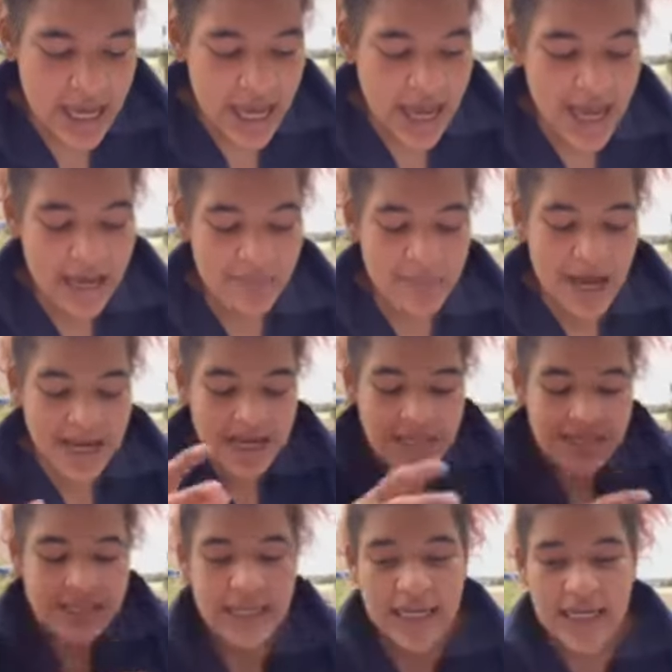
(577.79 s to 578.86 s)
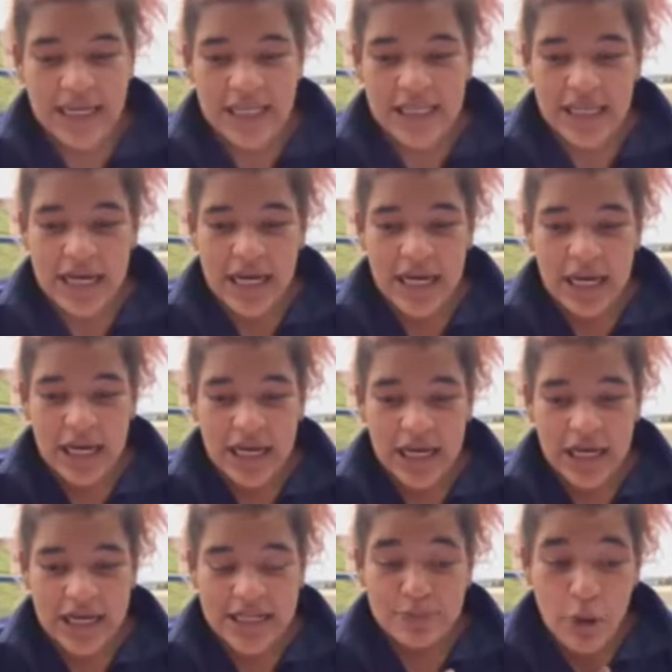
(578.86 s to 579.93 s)
And I think that
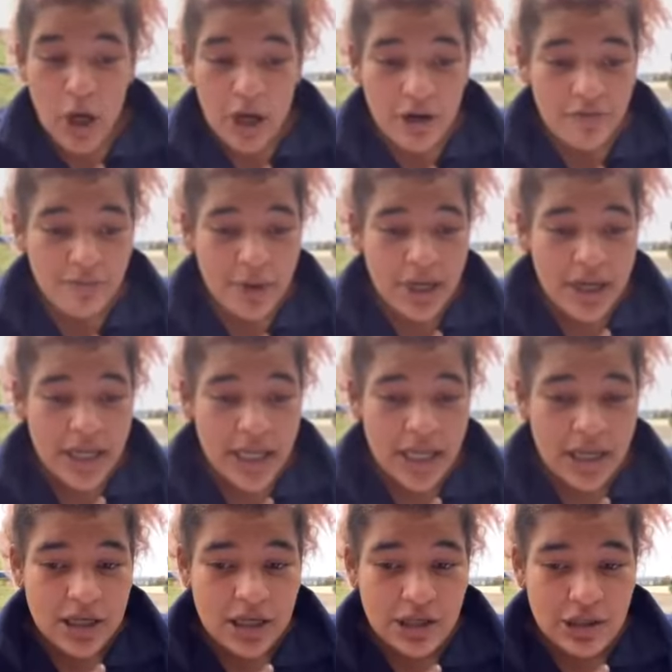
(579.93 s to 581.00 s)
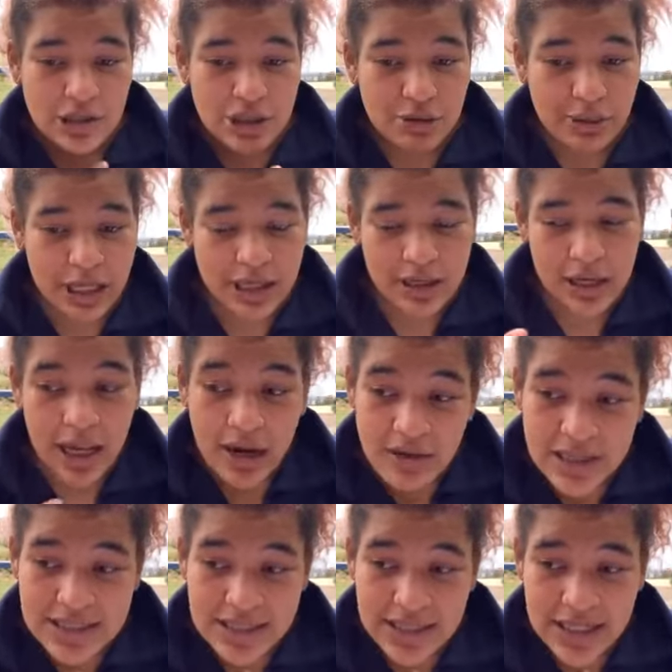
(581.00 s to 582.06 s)
as part of my Jamaican
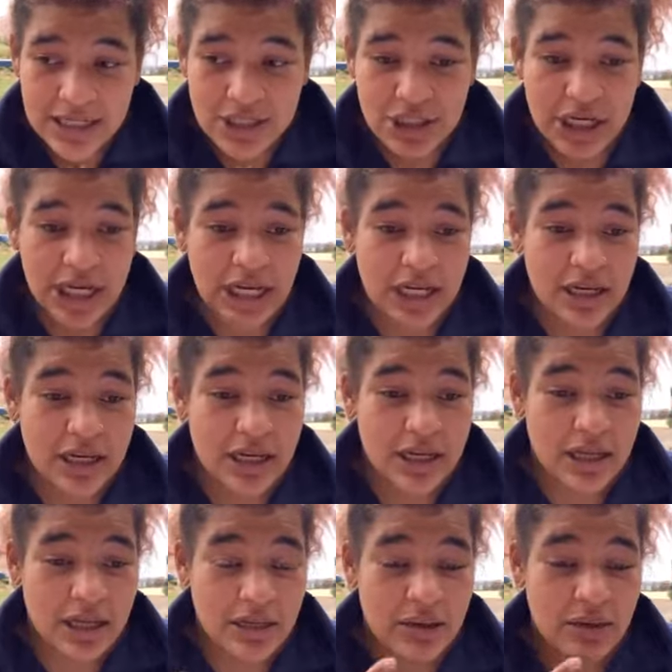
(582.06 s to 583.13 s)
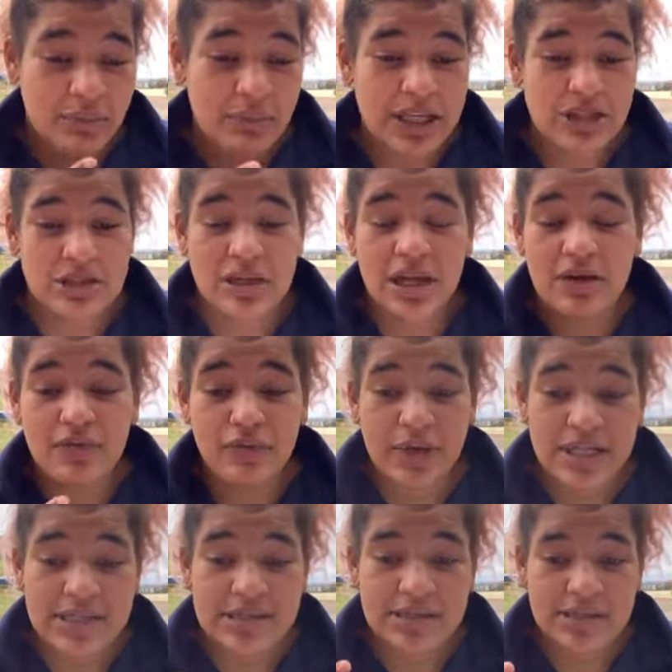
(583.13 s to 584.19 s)
heritage and me just kind of
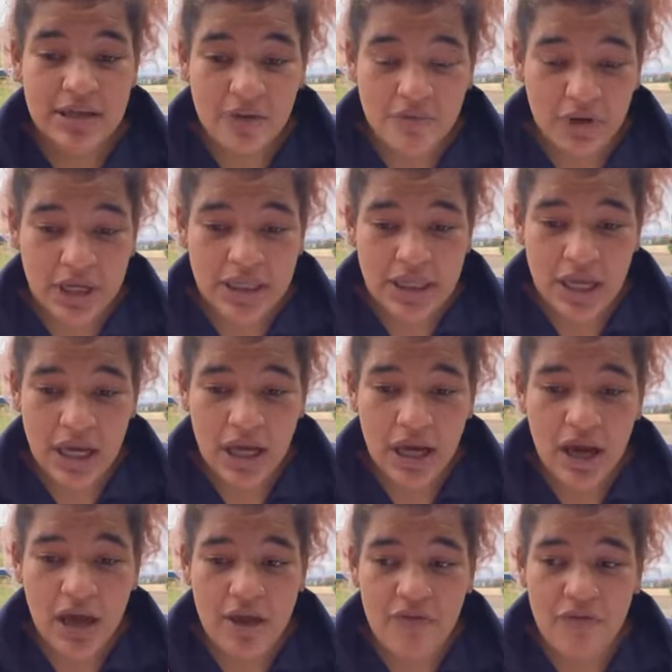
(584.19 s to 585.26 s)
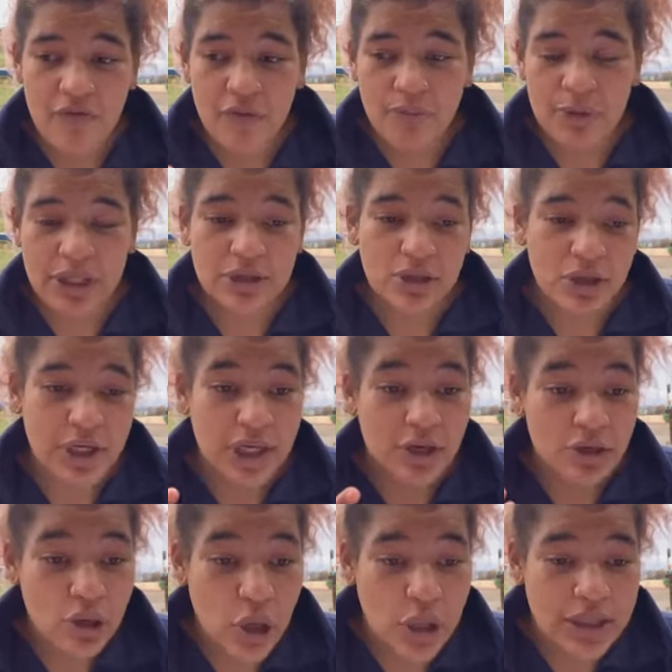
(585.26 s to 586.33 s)
rediscovering that, I've been looking
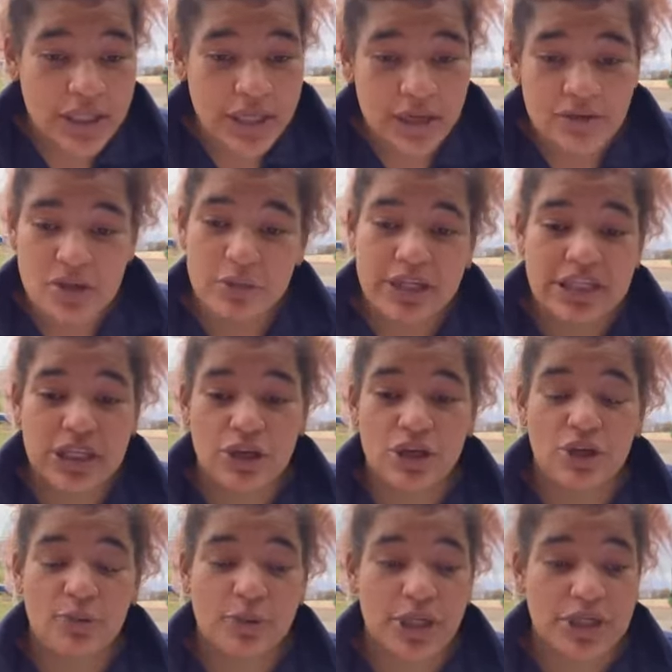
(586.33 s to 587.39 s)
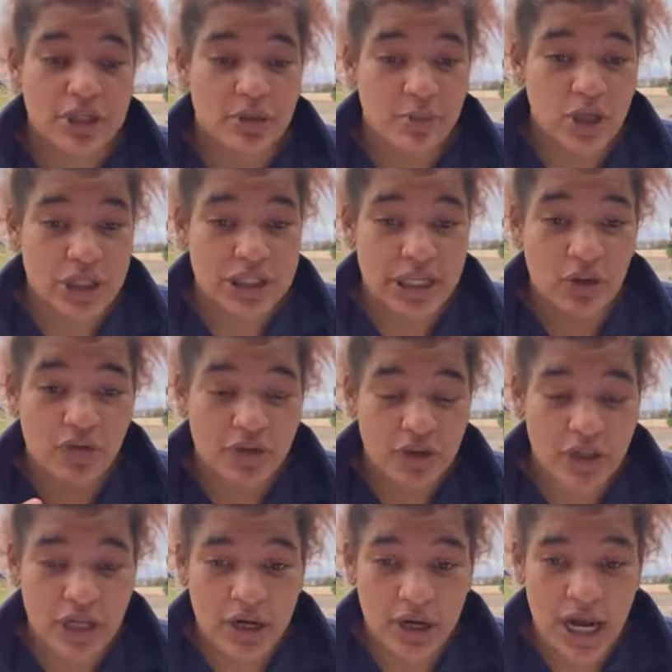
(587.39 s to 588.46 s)
a lot at the LGBTQ plus community
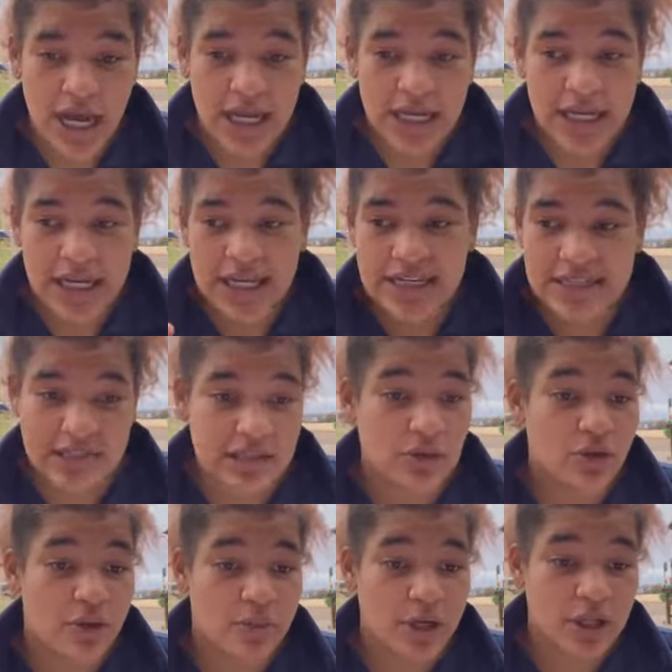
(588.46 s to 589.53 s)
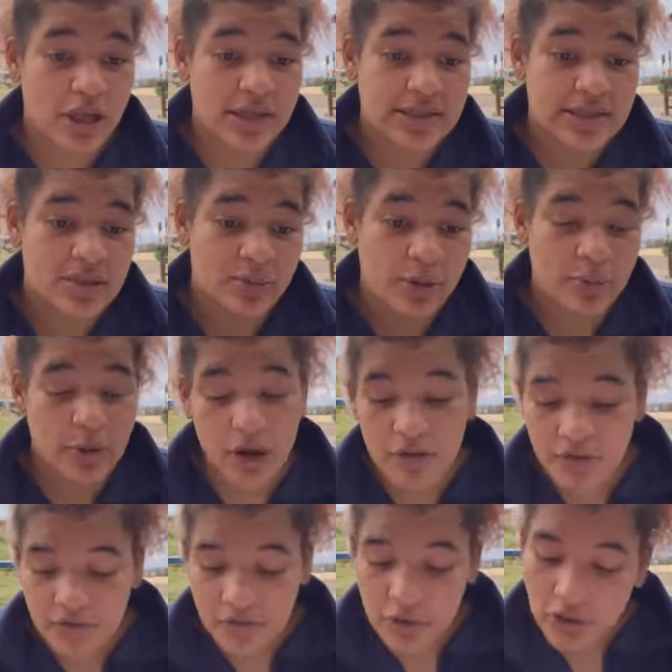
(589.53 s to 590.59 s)
over there, and it is still criminalized to be
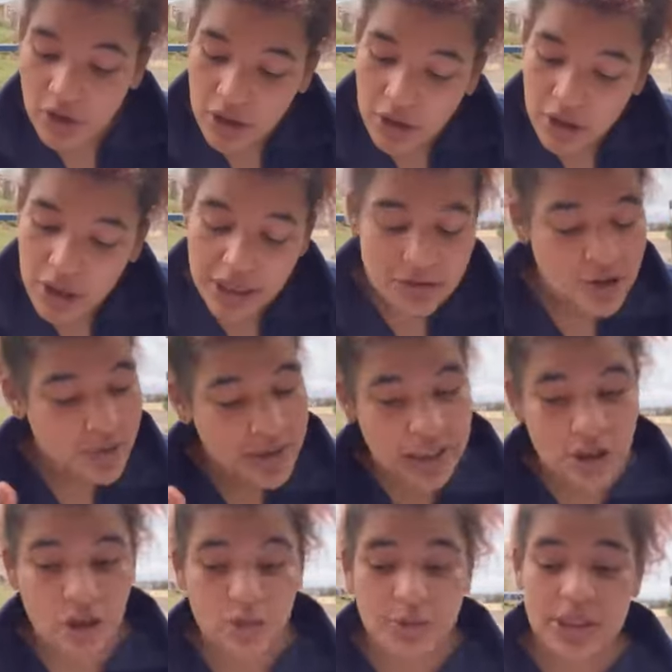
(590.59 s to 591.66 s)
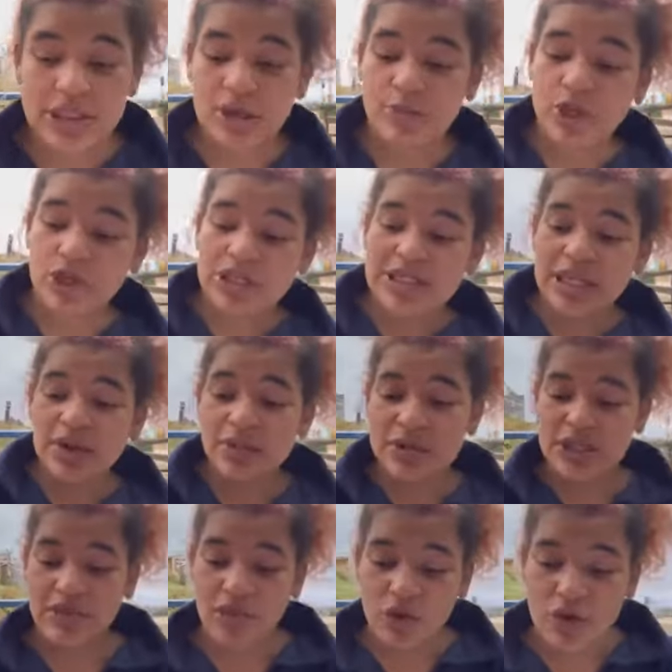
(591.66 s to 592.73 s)
part of the LGBTQ plus community,
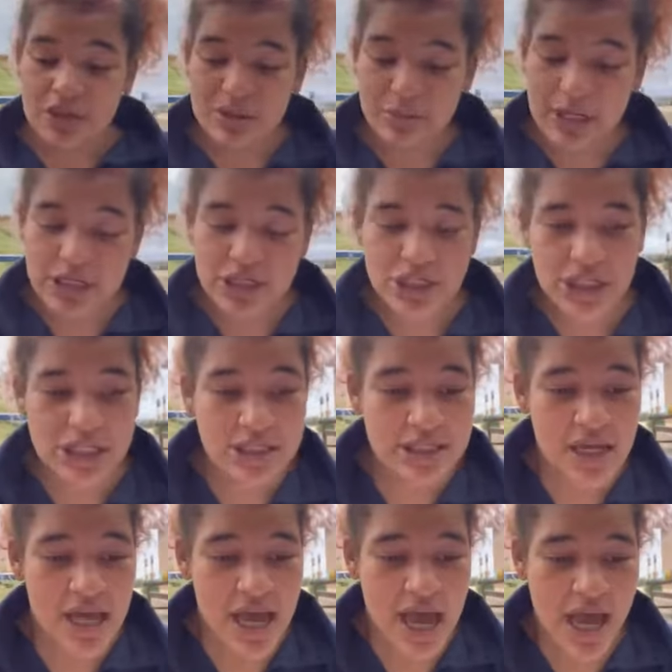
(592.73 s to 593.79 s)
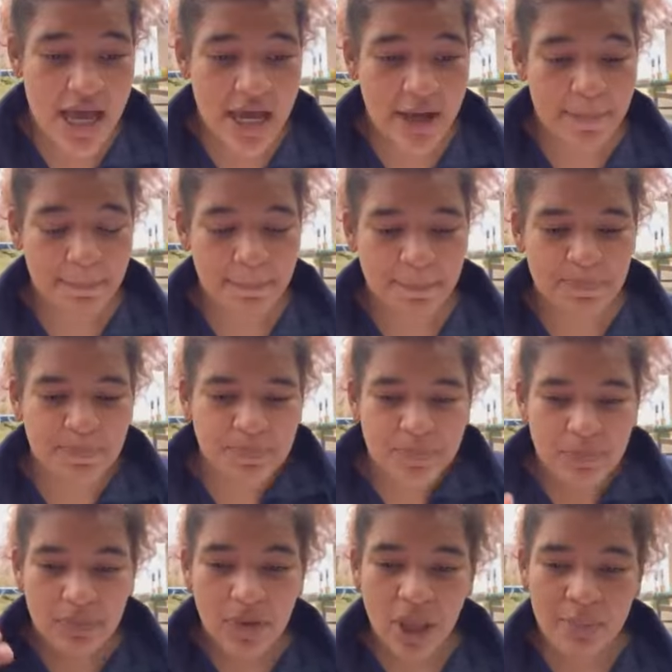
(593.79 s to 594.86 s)
which I've already mentioned. But
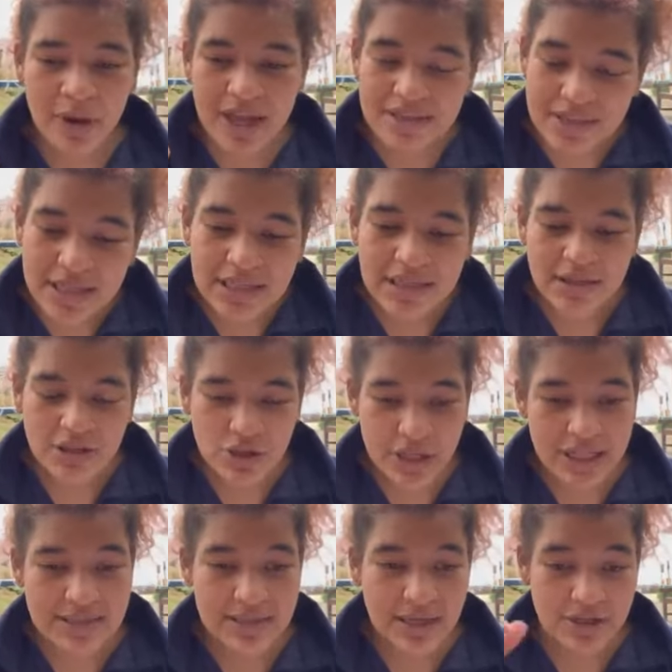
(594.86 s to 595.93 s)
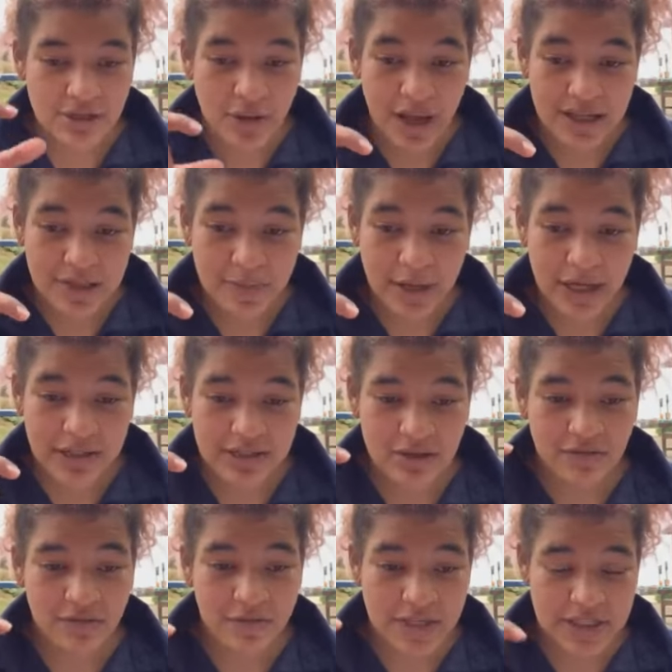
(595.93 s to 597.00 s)
I think that the transnational aspect
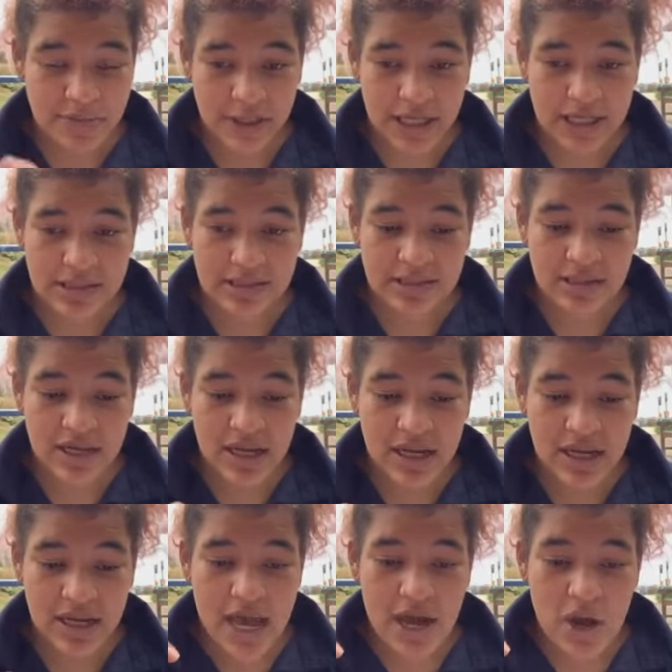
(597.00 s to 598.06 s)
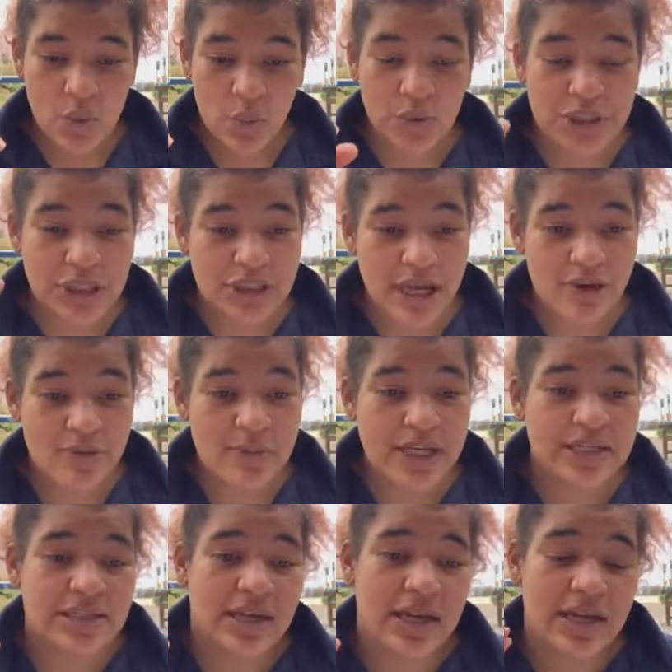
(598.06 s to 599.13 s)
of this piece would allow
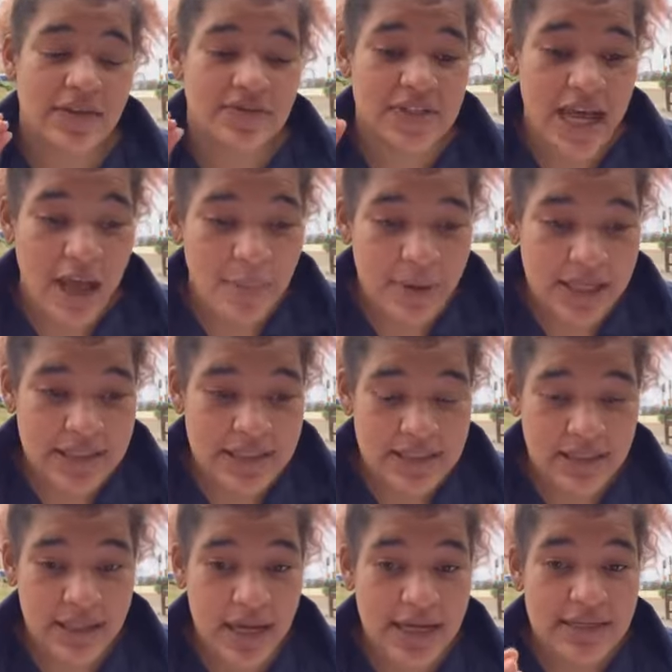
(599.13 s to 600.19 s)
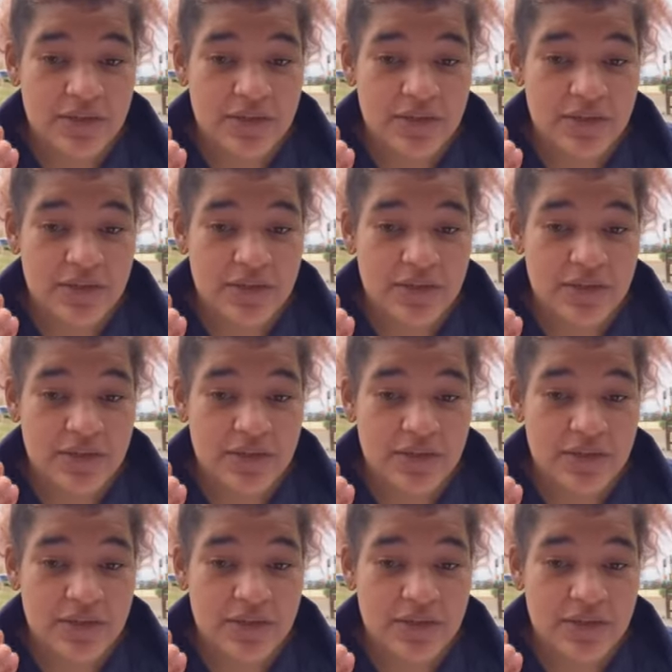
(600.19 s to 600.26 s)
me to kind of tap into that.